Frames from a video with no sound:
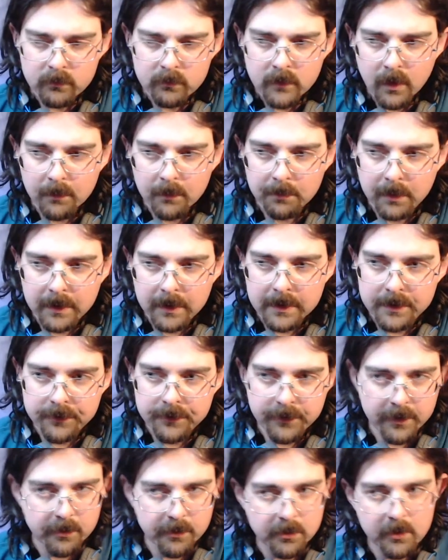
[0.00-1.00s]
But in
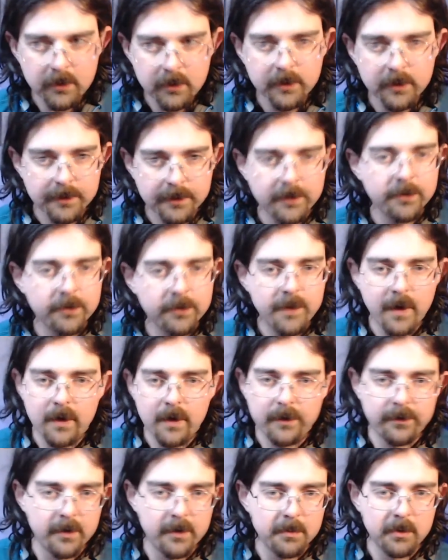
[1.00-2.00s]
general, it's
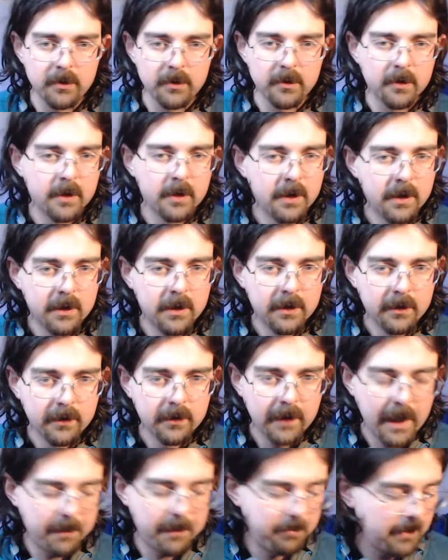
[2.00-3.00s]
very similar.
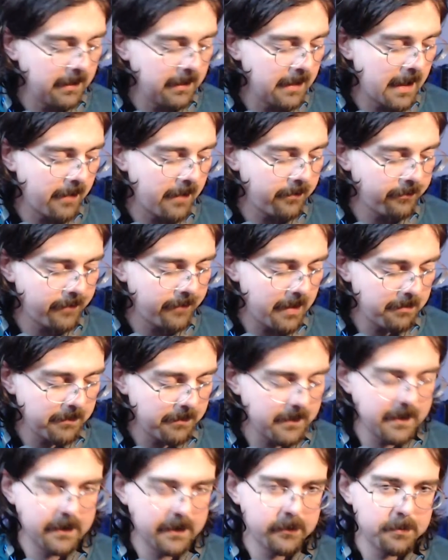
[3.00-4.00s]
I'd play a lot of the same
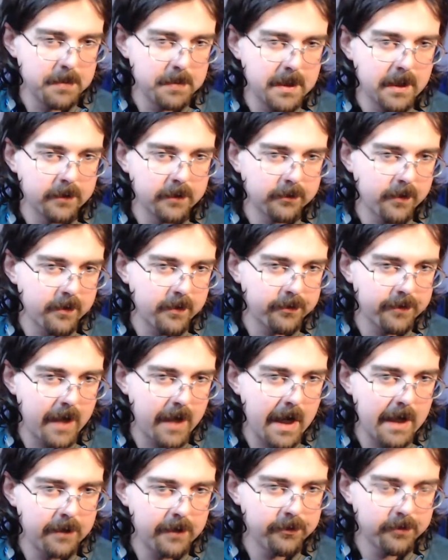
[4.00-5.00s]
things because of the
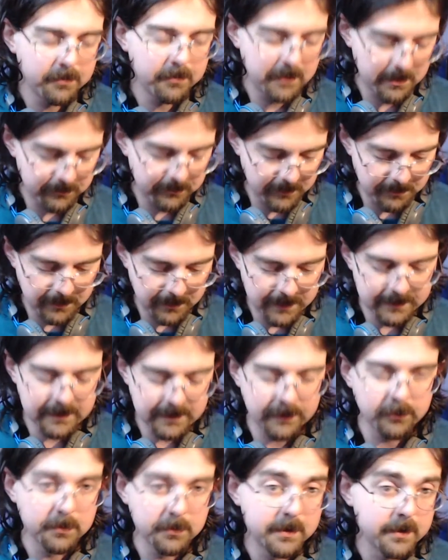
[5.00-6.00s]
size. Sometimes I play
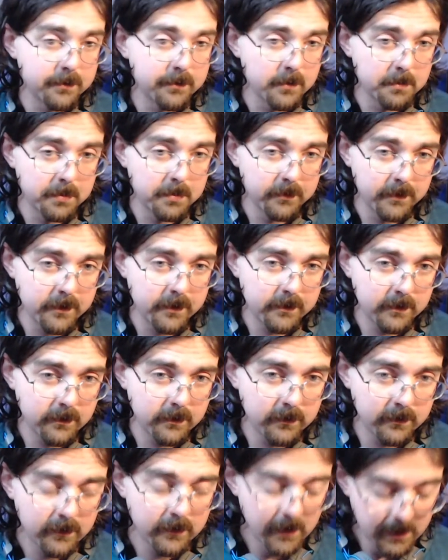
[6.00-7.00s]
things with different
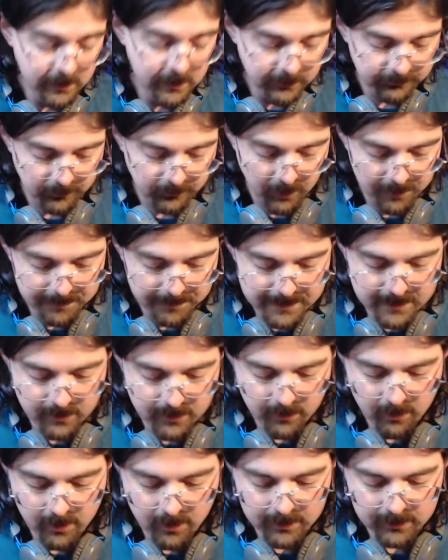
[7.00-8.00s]
positions. So up
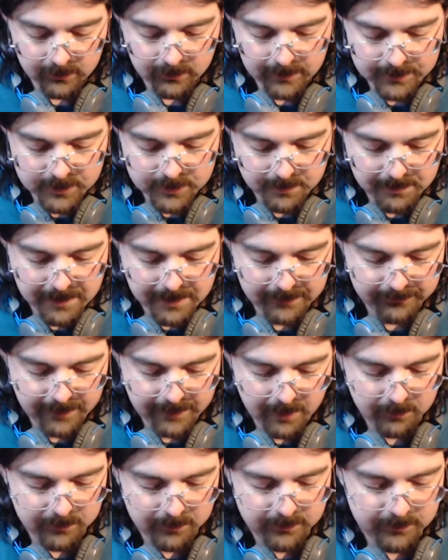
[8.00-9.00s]
here on an electric bass,
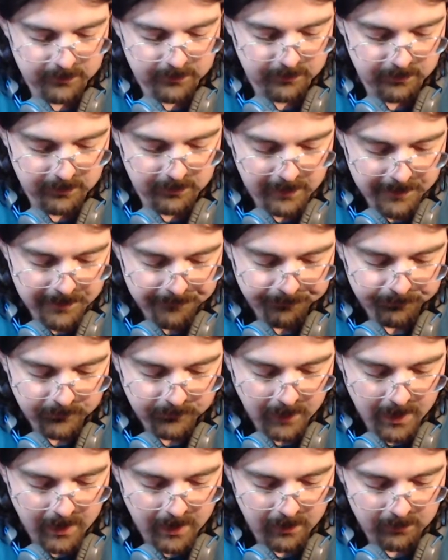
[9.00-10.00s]
I would do
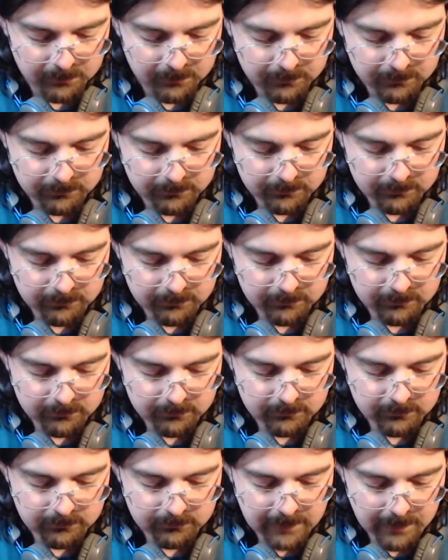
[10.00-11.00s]

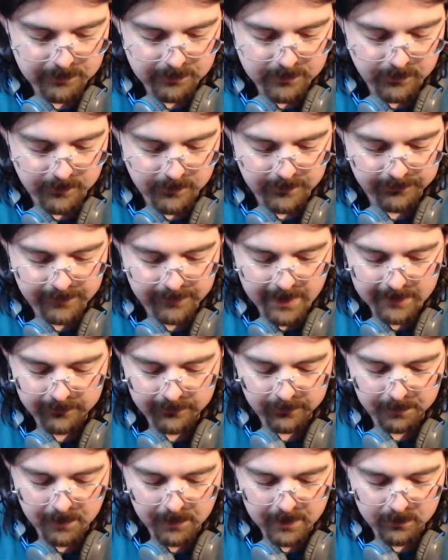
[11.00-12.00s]
this kind
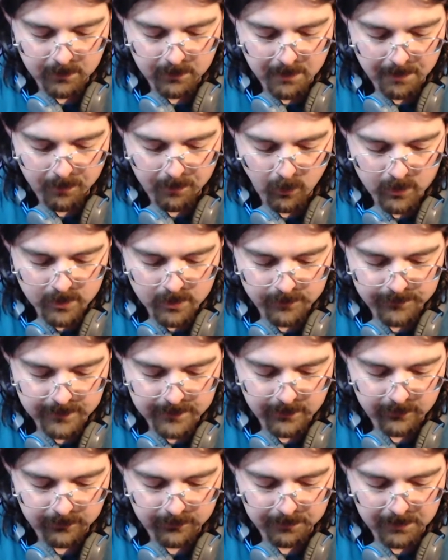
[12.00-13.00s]
of spread where my pointer
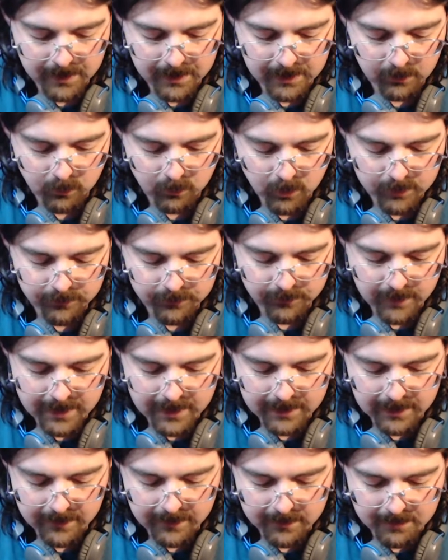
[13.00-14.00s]
finger is playing one
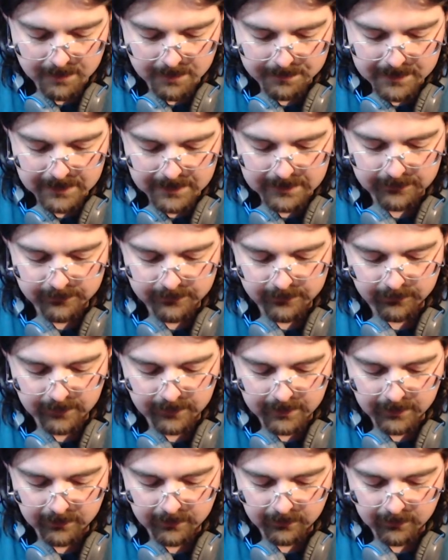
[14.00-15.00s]
fret and then my pinky's just
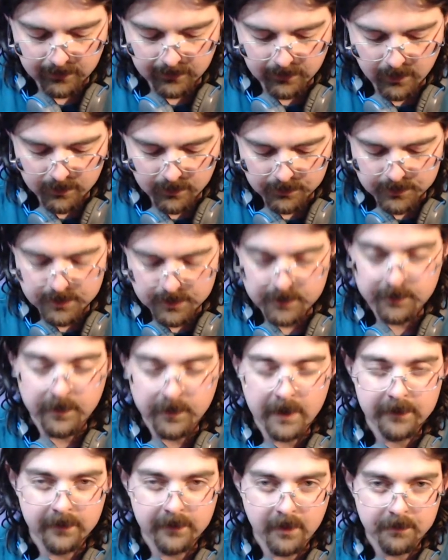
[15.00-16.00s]
getting a note 2
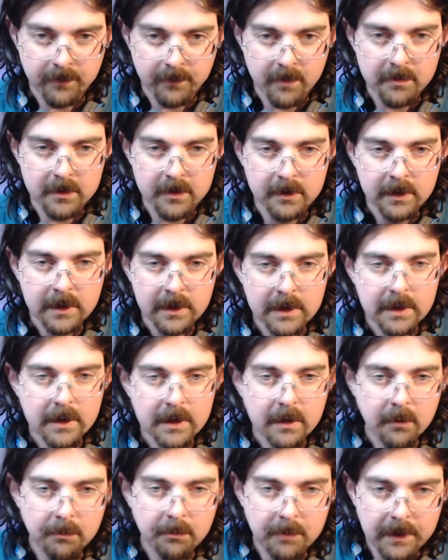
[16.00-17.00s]
frets up from it.
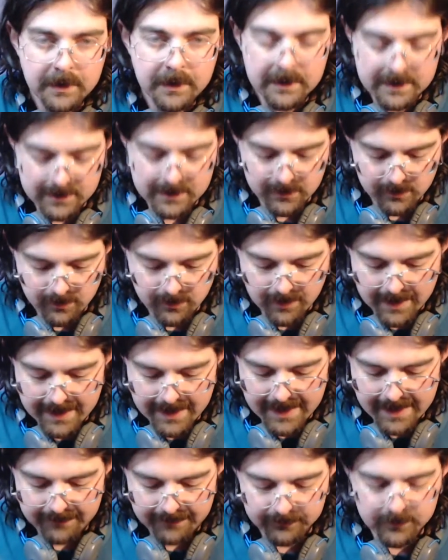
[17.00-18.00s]
But here I
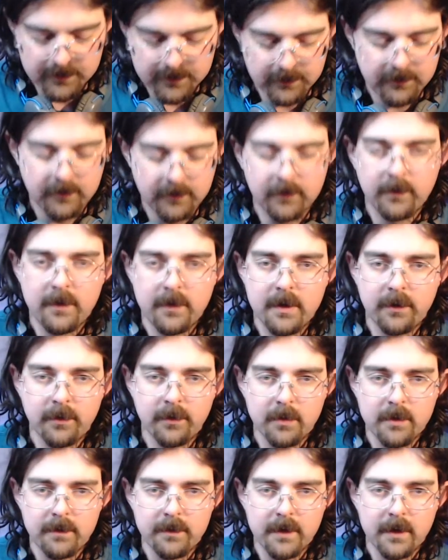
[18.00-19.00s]
have to just use these
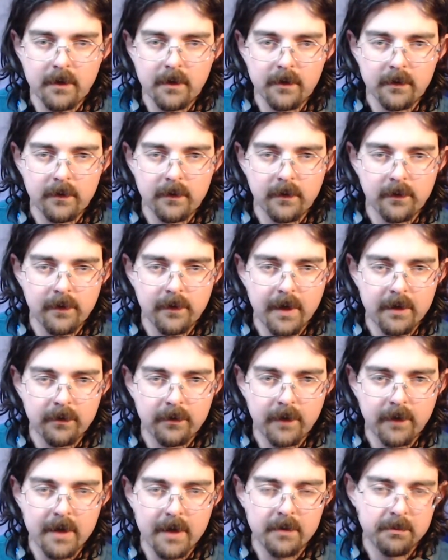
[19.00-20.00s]
3 fingers instead
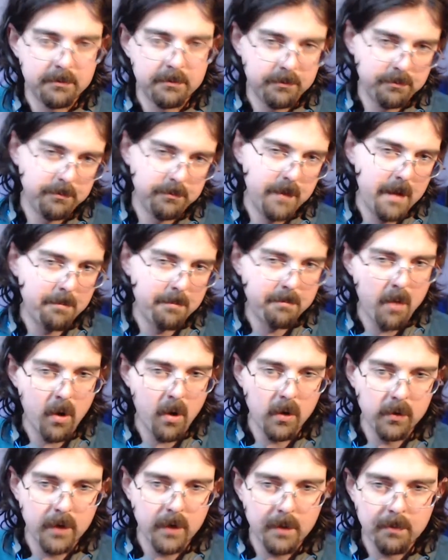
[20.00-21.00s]
of kind of that
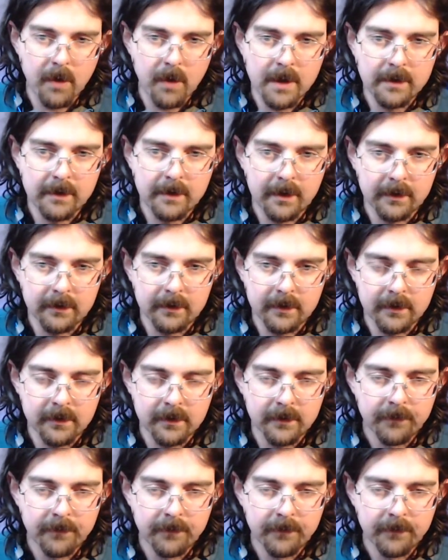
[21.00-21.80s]
borrowed upright technique.